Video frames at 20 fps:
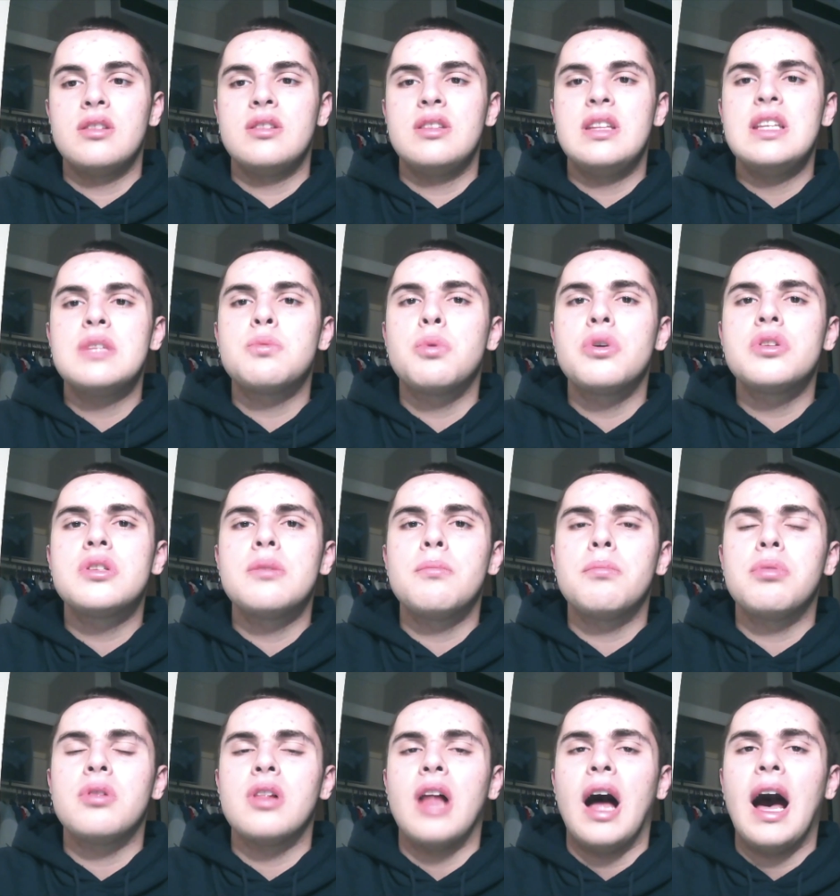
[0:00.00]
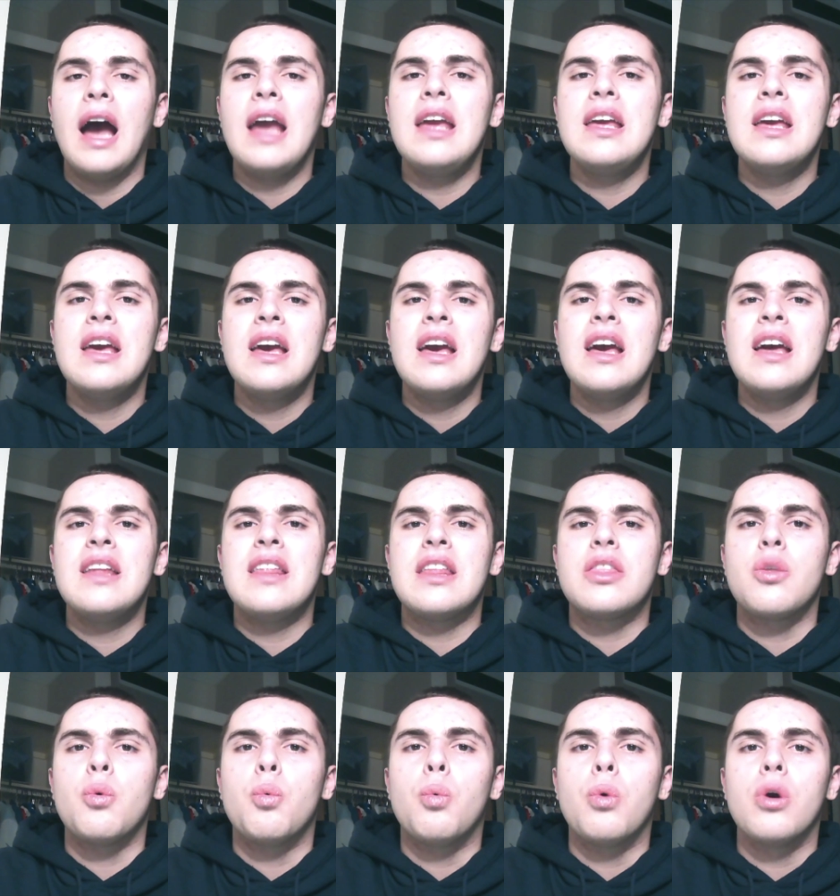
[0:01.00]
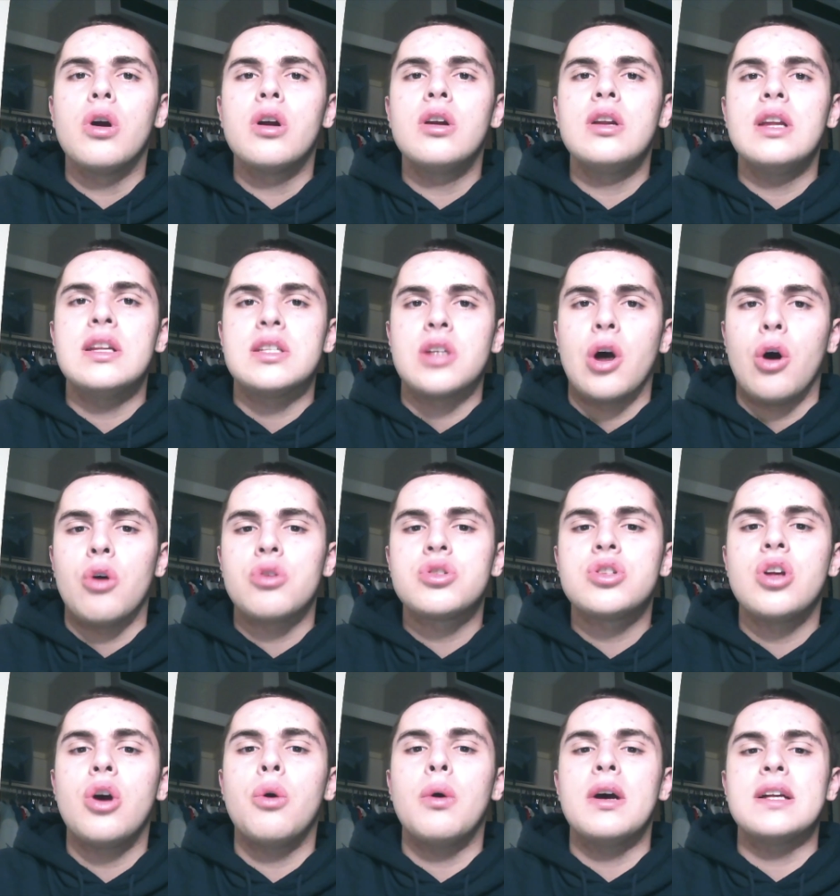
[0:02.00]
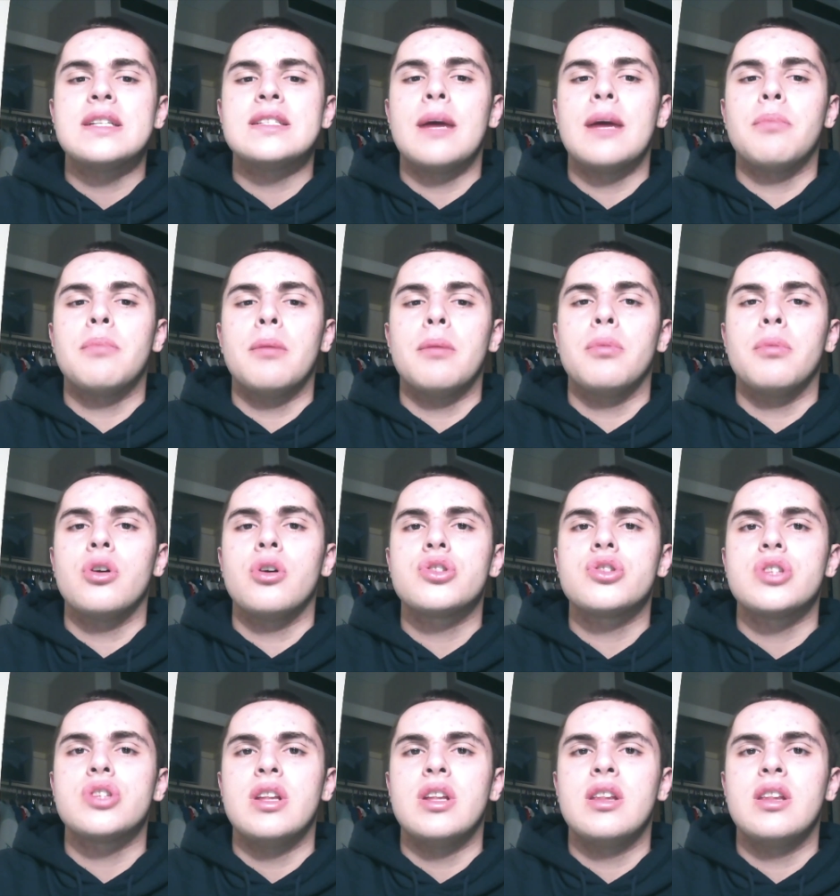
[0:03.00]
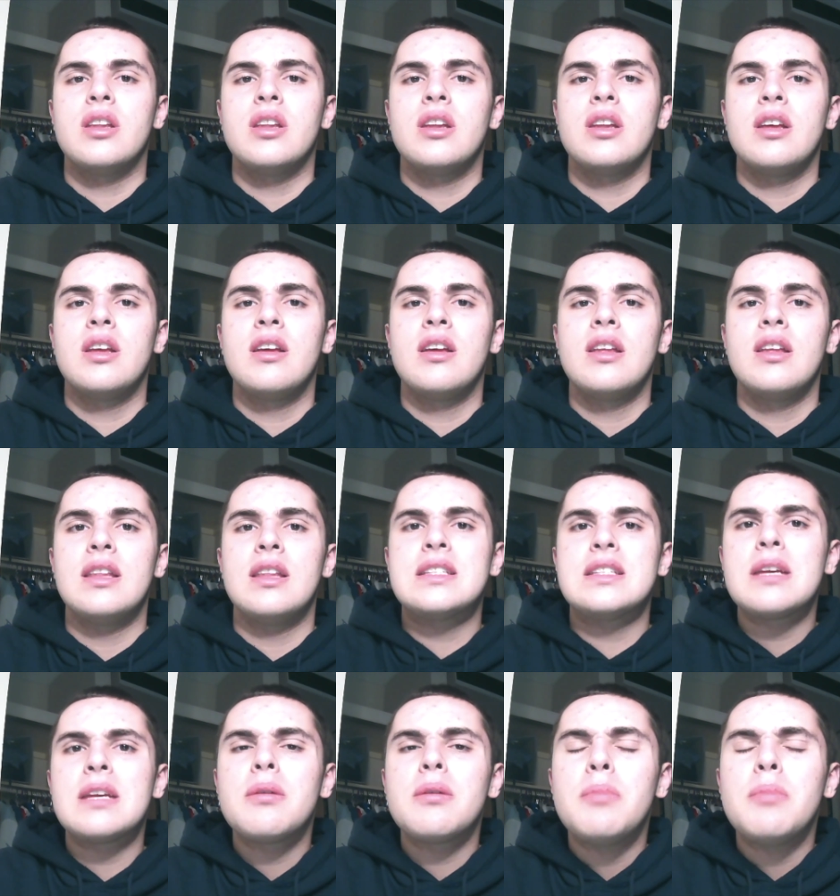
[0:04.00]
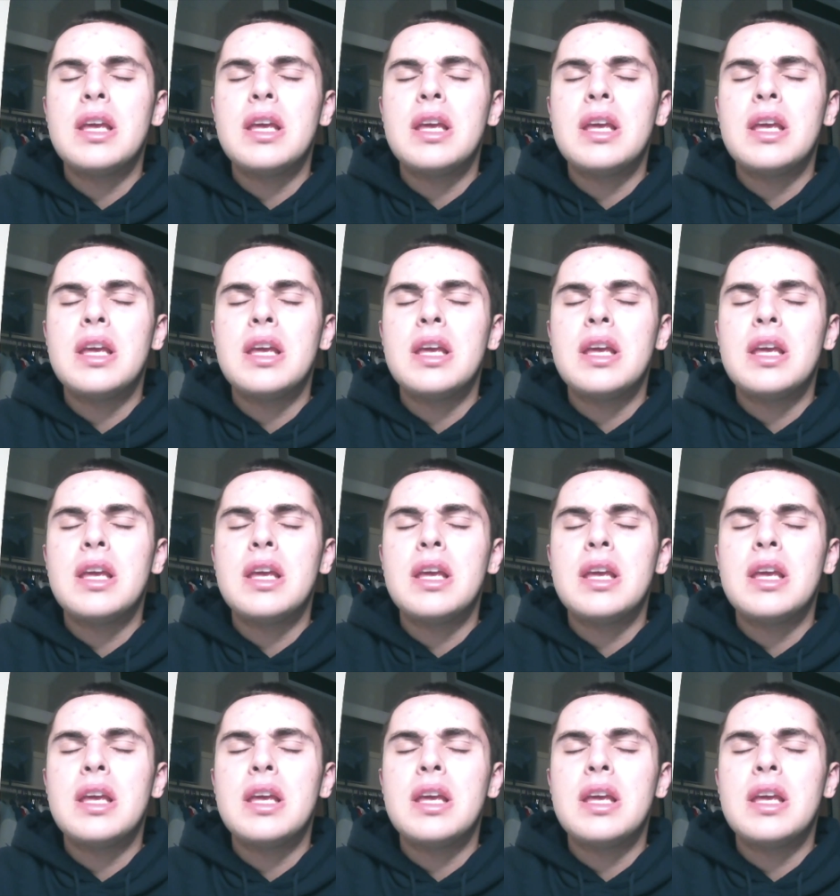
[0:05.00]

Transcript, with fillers: These words imply that the Word is also a separate person. This can be